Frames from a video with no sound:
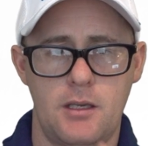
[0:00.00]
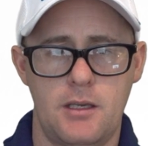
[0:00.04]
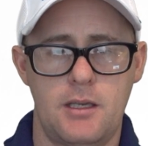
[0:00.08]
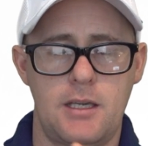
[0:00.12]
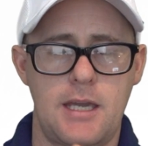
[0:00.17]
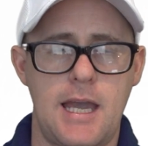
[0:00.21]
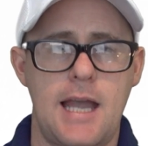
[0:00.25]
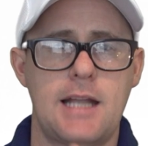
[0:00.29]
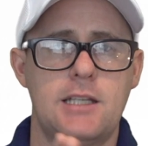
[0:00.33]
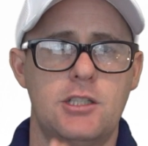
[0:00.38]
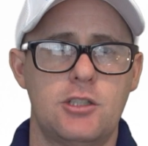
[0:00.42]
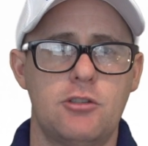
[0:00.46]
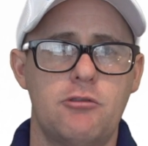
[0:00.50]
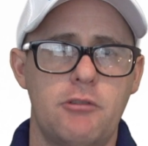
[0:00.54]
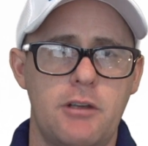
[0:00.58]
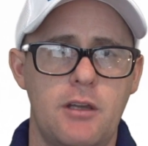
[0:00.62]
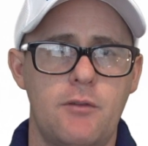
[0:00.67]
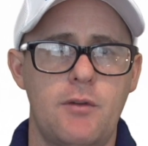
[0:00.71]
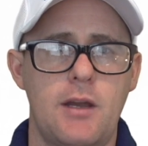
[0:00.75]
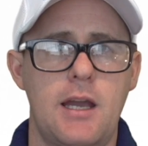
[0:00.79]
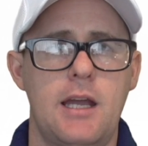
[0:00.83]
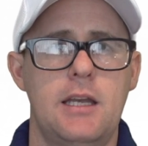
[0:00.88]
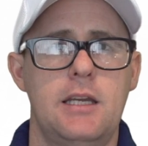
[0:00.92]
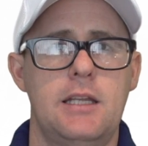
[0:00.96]
category
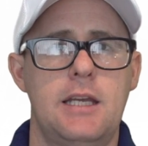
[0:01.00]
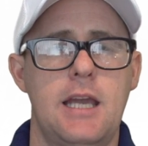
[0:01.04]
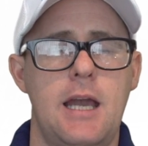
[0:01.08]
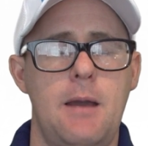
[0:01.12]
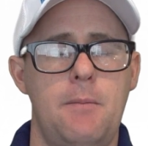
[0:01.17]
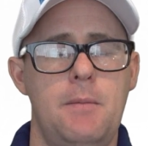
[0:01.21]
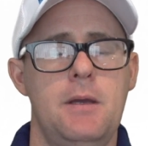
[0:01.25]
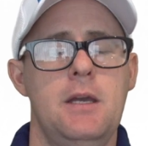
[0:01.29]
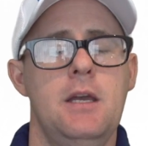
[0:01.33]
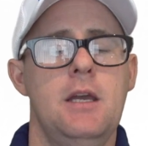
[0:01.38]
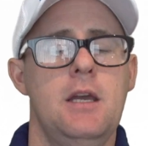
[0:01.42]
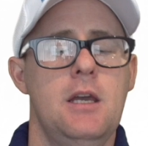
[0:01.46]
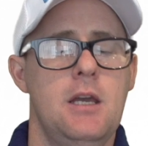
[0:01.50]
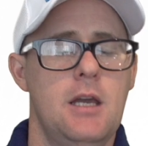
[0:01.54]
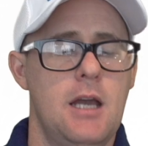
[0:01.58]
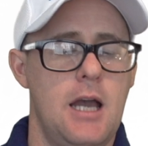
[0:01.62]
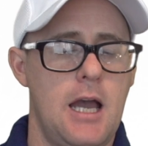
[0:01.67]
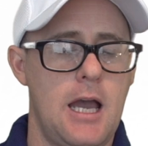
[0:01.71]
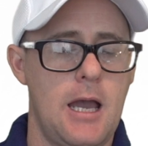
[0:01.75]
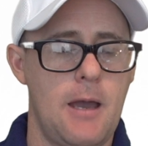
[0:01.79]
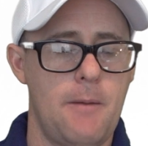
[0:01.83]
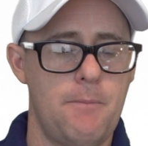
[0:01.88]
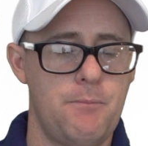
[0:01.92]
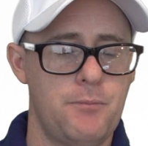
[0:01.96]
of handicap.
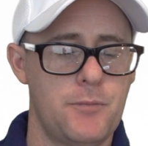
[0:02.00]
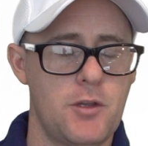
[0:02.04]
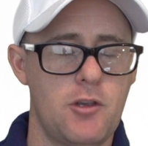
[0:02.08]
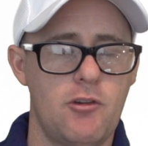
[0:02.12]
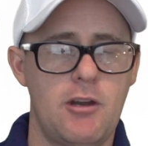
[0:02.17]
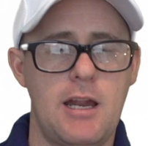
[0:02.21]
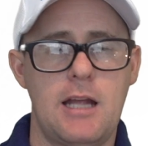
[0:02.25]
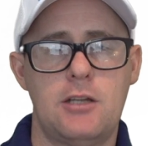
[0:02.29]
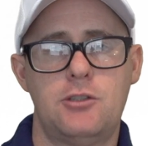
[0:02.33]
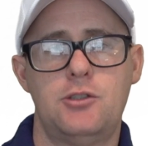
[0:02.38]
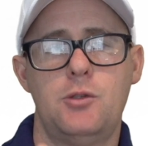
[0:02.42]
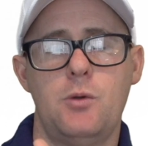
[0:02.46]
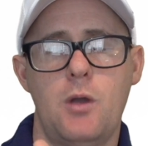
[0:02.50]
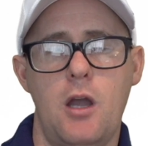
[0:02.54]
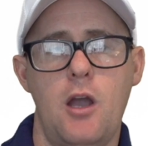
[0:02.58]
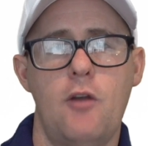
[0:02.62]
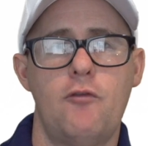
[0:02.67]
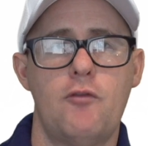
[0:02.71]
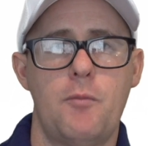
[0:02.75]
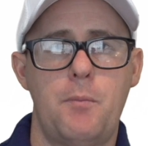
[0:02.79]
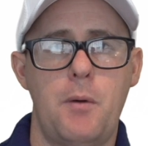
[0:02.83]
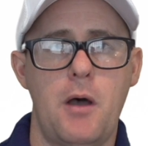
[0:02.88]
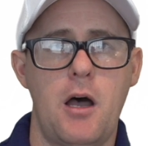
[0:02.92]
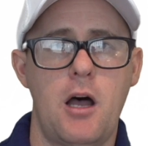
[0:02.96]
You're allowed to shoot
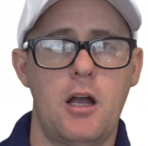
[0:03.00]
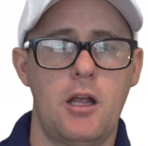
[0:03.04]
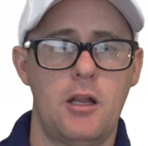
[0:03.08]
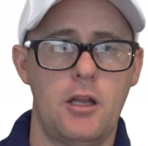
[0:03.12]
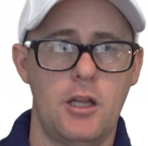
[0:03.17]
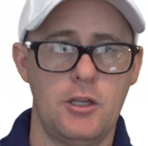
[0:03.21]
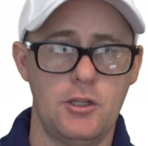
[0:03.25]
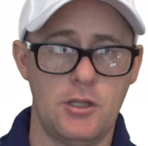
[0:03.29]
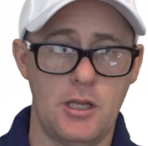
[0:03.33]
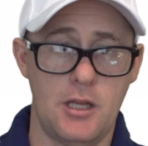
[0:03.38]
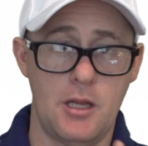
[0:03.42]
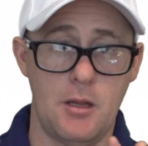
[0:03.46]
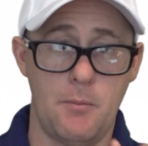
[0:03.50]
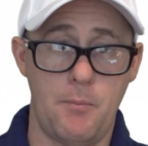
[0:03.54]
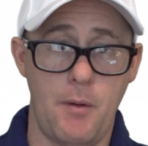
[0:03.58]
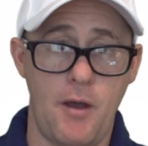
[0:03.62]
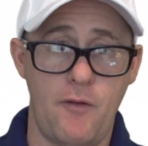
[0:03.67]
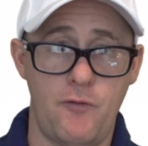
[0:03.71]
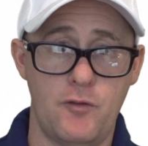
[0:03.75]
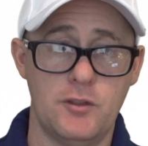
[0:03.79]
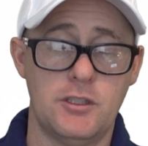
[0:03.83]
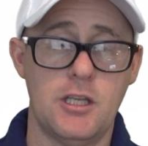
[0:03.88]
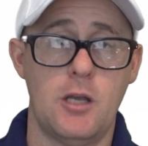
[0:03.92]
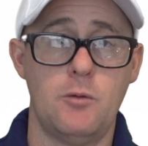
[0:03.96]
over par, and the
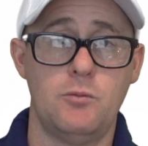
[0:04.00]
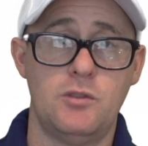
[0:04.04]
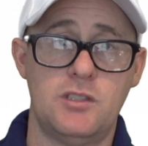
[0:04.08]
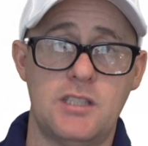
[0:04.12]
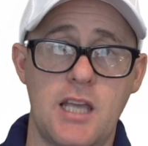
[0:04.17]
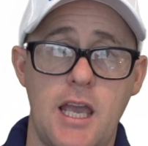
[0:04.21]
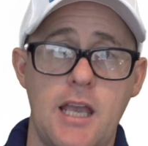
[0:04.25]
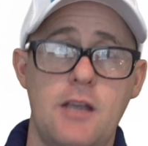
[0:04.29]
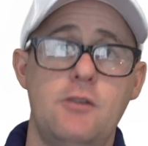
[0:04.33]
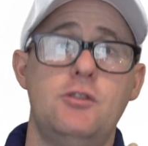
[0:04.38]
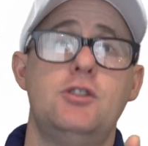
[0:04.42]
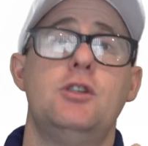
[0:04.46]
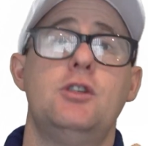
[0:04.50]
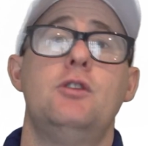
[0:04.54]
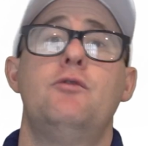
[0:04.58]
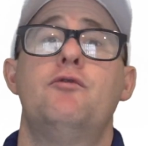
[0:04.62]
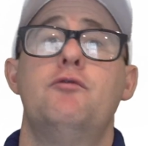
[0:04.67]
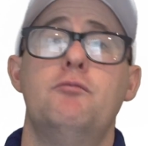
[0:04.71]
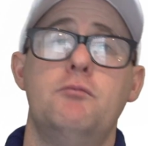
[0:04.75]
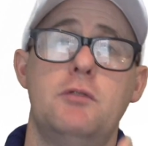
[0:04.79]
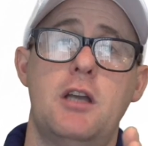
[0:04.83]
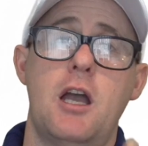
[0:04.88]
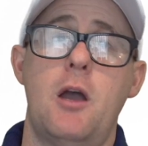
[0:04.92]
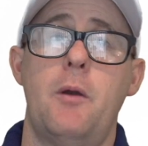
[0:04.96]
buffer zone saves you
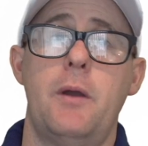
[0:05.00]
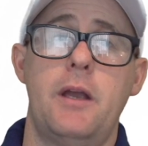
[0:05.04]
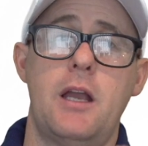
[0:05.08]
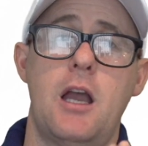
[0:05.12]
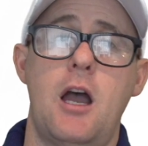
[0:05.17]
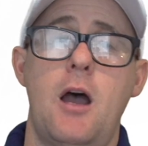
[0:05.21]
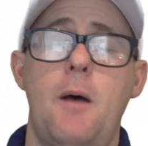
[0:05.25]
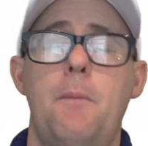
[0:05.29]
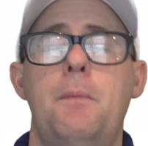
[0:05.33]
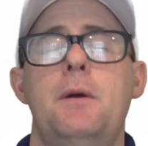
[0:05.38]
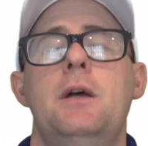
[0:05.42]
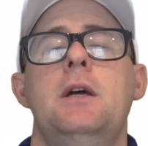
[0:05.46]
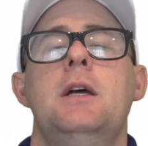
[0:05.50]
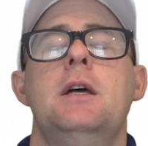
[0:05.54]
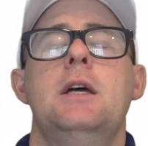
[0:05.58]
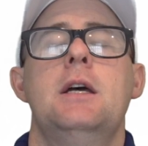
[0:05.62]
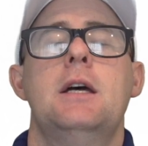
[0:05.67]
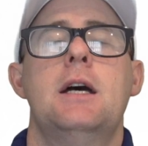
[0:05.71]
from going up.